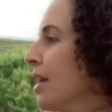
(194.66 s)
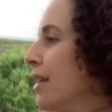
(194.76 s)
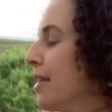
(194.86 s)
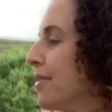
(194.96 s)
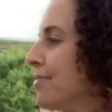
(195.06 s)

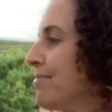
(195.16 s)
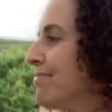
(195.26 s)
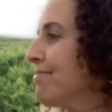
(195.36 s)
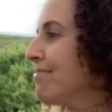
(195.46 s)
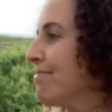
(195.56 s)

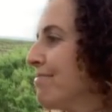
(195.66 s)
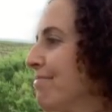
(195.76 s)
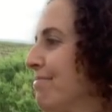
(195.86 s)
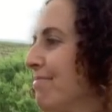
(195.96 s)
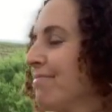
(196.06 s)

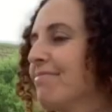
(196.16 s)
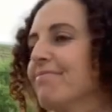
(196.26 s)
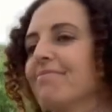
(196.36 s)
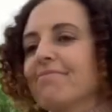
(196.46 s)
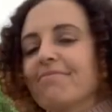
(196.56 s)

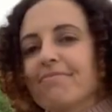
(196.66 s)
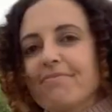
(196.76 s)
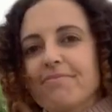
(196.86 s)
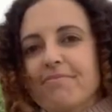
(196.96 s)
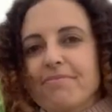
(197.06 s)

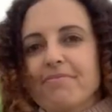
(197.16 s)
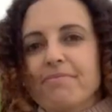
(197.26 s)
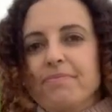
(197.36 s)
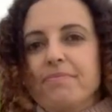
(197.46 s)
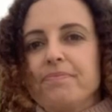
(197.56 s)

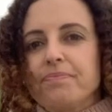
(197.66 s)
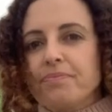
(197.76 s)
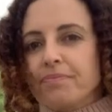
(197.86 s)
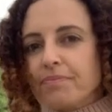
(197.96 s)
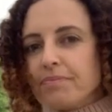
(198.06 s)

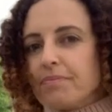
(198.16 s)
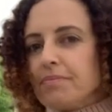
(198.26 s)
(not speaking)